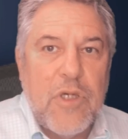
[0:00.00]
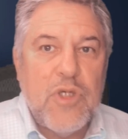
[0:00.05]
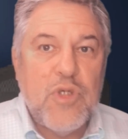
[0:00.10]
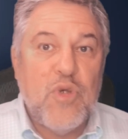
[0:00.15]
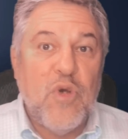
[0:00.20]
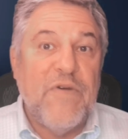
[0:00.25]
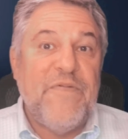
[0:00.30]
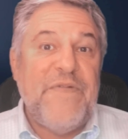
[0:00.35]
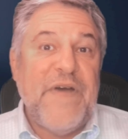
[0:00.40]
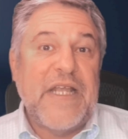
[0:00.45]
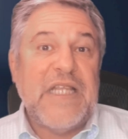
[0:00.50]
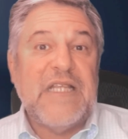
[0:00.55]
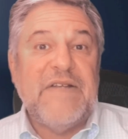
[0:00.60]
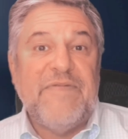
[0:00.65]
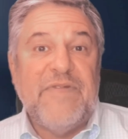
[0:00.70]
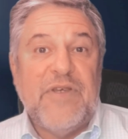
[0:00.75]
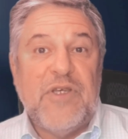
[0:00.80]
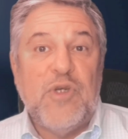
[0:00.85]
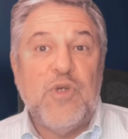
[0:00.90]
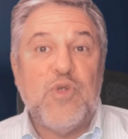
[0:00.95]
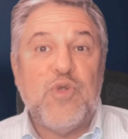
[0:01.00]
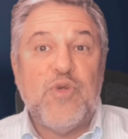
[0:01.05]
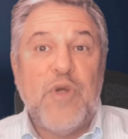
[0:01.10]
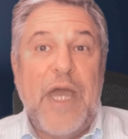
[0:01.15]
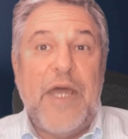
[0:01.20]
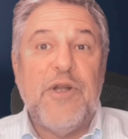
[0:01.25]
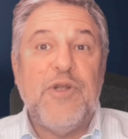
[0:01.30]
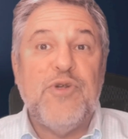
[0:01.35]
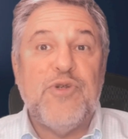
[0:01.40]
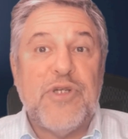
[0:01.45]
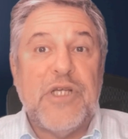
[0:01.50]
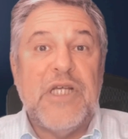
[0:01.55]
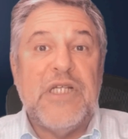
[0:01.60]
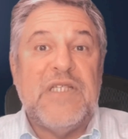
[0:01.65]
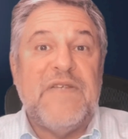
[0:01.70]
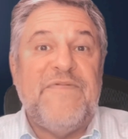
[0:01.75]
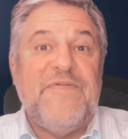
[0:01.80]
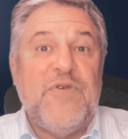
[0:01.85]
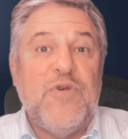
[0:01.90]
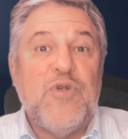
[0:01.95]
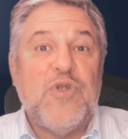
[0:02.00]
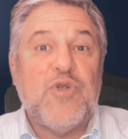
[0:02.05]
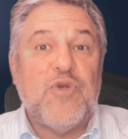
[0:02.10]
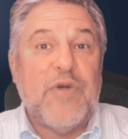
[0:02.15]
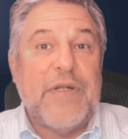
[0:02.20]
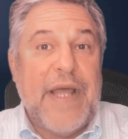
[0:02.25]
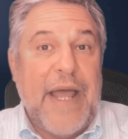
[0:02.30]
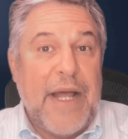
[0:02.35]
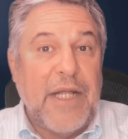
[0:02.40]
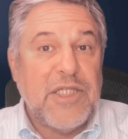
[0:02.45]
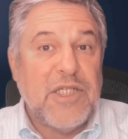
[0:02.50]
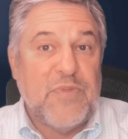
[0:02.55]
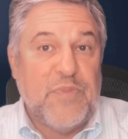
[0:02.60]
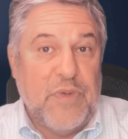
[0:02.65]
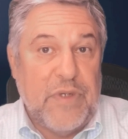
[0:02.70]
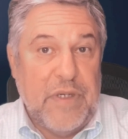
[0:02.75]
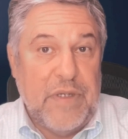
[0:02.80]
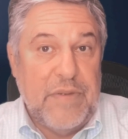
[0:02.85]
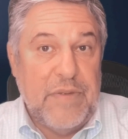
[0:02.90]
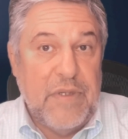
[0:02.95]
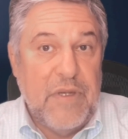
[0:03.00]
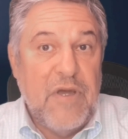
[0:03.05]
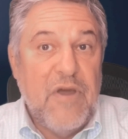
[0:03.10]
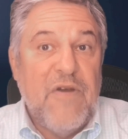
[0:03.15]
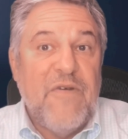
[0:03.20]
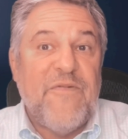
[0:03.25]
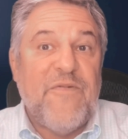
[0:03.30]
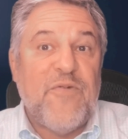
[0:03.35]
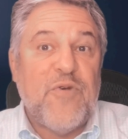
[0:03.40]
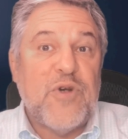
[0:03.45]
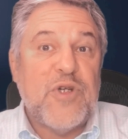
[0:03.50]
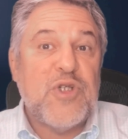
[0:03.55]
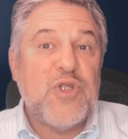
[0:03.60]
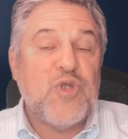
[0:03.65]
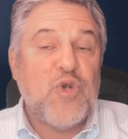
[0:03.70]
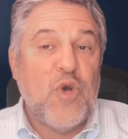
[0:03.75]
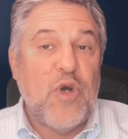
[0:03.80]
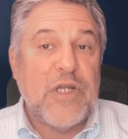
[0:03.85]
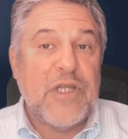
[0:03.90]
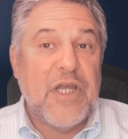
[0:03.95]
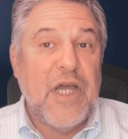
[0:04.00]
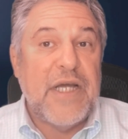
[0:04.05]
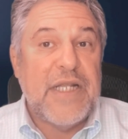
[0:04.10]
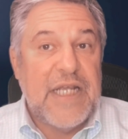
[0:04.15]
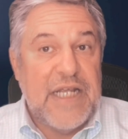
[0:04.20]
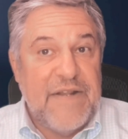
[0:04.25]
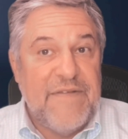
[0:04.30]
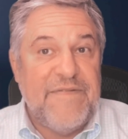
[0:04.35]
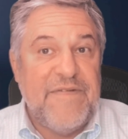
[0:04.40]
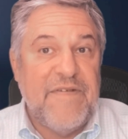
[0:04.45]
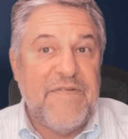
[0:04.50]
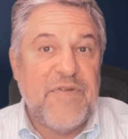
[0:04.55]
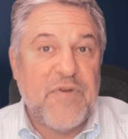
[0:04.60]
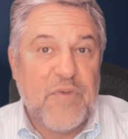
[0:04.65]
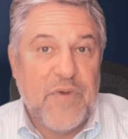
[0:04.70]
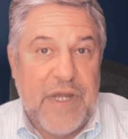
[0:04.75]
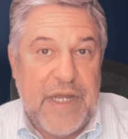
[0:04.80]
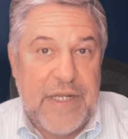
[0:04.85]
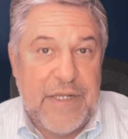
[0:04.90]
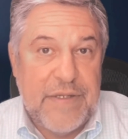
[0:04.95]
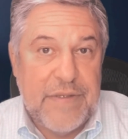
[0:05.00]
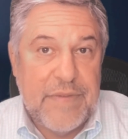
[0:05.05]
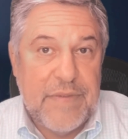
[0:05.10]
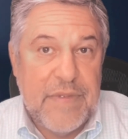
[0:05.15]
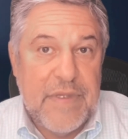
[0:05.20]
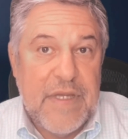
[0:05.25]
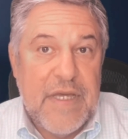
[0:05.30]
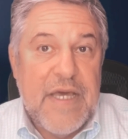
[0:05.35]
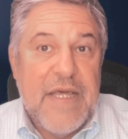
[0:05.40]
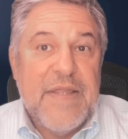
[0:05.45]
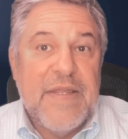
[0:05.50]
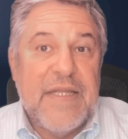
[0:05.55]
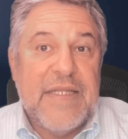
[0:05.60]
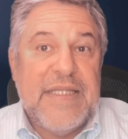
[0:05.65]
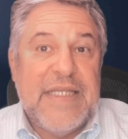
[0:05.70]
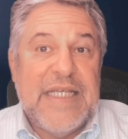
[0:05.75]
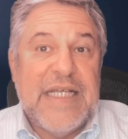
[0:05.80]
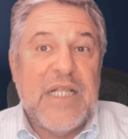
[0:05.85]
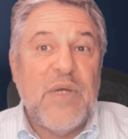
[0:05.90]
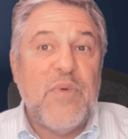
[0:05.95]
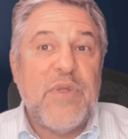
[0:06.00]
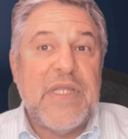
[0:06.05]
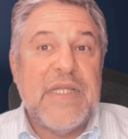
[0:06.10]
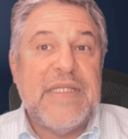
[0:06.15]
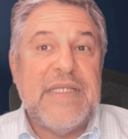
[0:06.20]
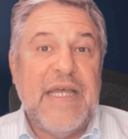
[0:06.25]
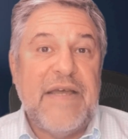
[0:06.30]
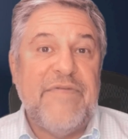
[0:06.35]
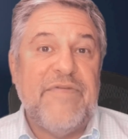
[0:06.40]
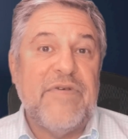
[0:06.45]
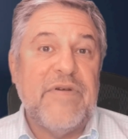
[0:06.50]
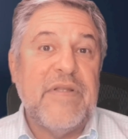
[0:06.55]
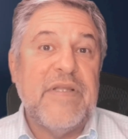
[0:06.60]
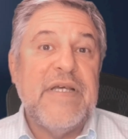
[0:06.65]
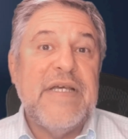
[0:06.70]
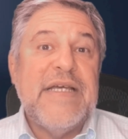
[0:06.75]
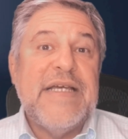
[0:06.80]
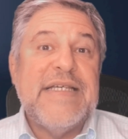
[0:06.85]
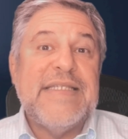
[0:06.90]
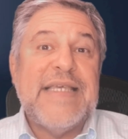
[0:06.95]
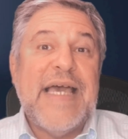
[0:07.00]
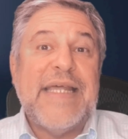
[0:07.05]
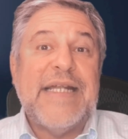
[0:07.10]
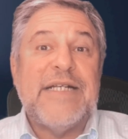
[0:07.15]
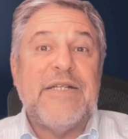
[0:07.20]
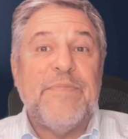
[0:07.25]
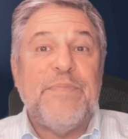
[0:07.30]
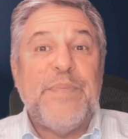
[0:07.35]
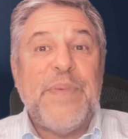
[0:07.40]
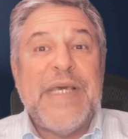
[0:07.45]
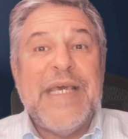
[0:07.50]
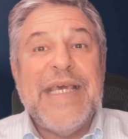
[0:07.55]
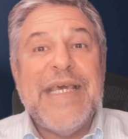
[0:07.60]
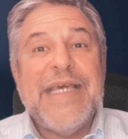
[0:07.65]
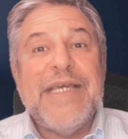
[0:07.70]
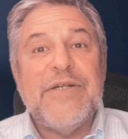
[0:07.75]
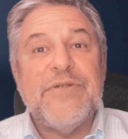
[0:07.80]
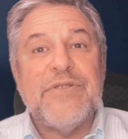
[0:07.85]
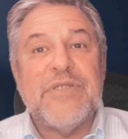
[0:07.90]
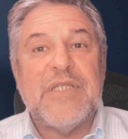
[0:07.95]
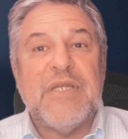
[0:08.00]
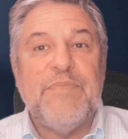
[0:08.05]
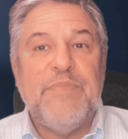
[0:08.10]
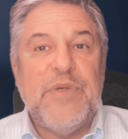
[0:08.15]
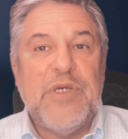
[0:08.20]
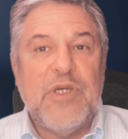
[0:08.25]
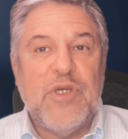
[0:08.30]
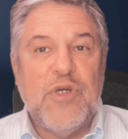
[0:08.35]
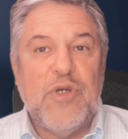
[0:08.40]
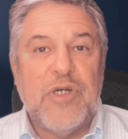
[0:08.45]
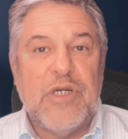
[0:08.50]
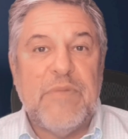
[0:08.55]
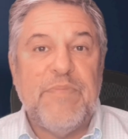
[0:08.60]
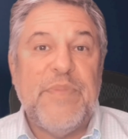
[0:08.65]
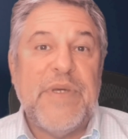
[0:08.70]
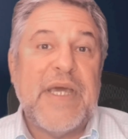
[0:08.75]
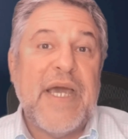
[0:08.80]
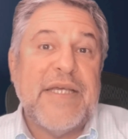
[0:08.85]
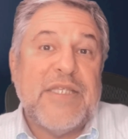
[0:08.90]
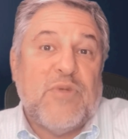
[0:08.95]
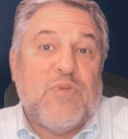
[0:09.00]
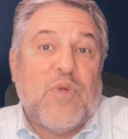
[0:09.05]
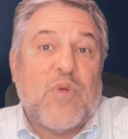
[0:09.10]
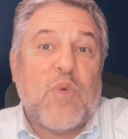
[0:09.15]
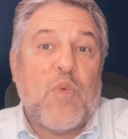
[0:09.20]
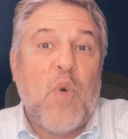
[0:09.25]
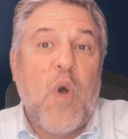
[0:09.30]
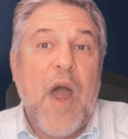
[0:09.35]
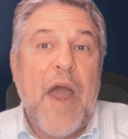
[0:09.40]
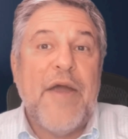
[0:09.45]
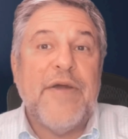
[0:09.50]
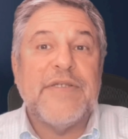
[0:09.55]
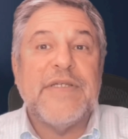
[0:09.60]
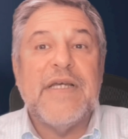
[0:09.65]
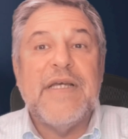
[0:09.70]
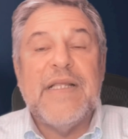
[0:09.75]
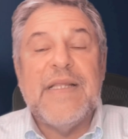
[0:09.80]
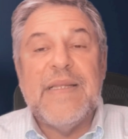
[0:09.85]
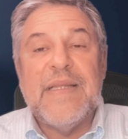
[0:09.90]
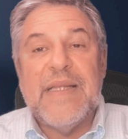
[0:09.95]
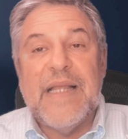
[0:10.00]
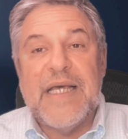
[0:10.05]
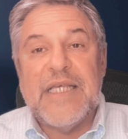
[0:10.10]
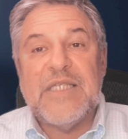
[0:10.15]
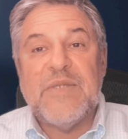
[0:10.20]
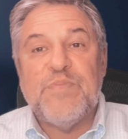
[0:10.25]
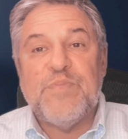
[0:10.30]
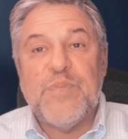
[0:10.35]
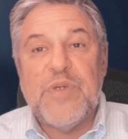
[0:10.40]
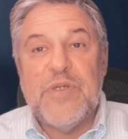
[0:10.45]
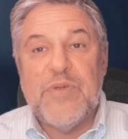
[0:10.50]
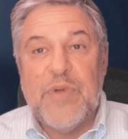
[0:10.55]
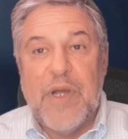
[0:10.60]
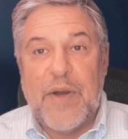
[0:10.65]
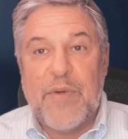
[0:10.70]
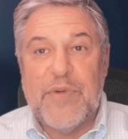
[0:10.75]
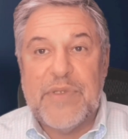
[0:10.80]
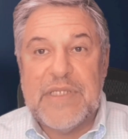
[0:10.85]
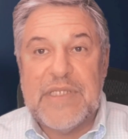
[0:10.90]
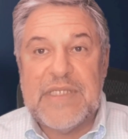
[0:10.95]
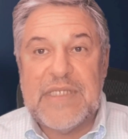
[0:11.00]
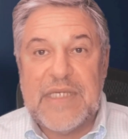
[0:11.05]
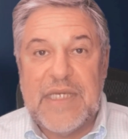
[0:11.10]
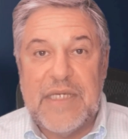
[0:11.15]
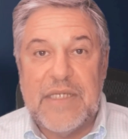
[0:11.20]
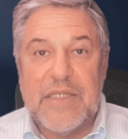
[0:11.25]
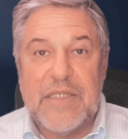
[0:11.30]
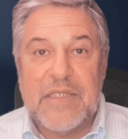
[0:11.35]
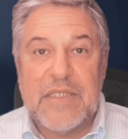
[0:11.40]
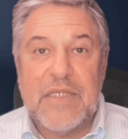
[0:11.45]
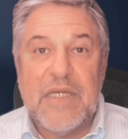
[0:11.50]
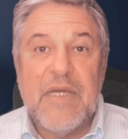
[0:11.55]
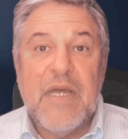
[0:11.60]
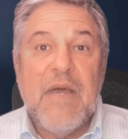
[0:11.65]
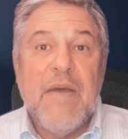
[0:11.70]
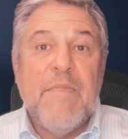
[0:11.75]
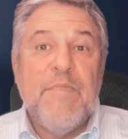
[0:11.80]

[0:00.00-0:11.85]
So effectively, you traded your kid's future in algebra for a shortcut in 5th grade. The deal with the devil is that it appears to be good because it requires less prerequisite skills.